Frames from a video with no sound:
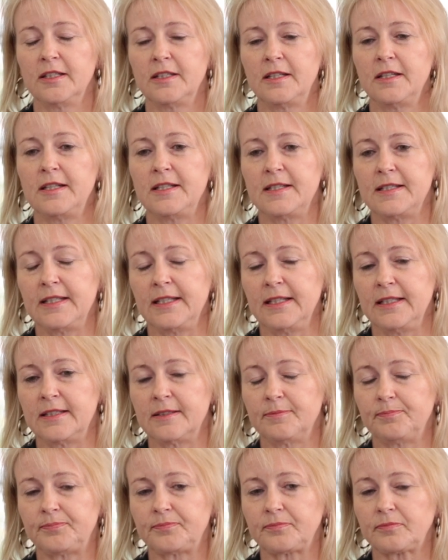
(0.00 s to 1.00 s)
the
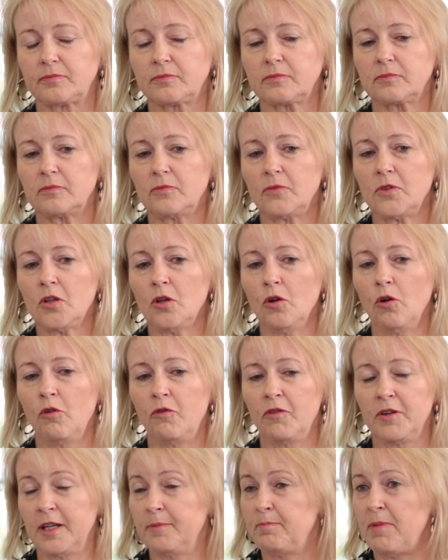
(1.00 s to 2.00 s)
disease
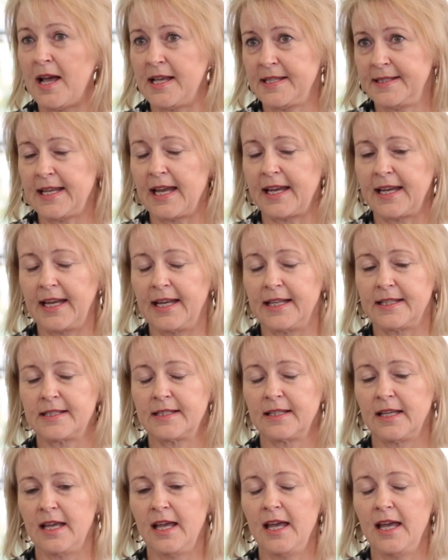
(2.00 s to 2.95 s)
over the past decades.